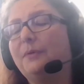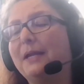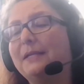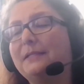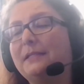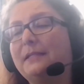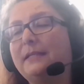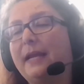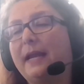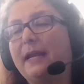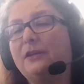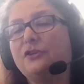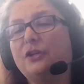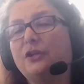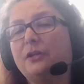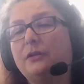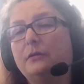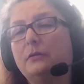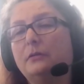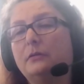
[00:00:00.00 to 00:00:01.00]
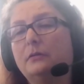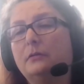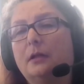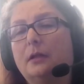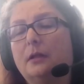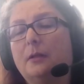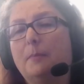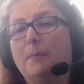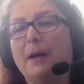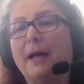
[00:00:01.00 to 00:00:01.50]
presentation,
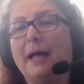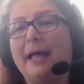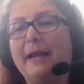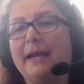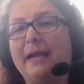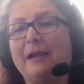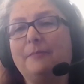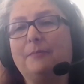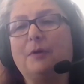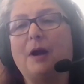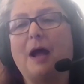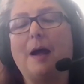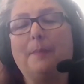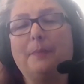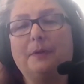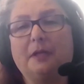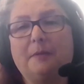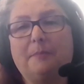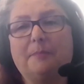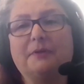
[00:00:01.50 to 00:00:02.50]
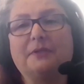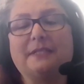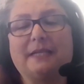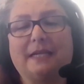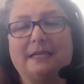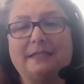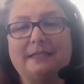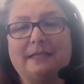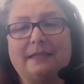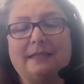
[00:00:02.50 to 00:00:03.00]
but if properly
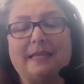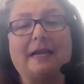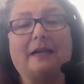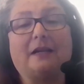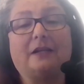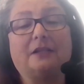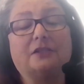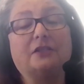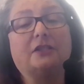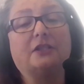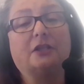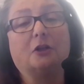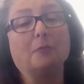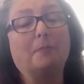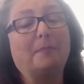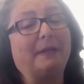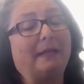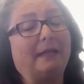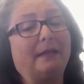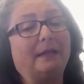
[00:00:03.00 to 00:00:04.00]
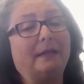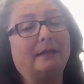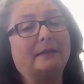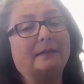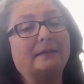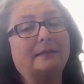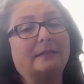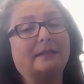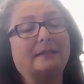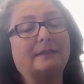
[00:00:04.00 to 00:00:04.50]
presented, that could still be
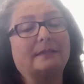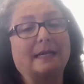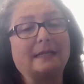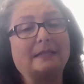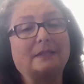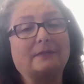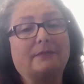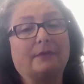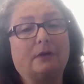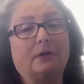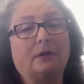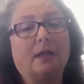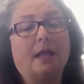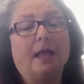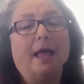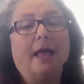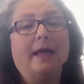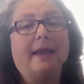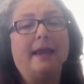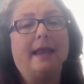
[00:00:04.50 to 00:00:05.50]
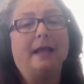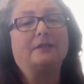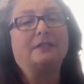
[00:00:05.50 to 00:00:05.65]
successful. Now,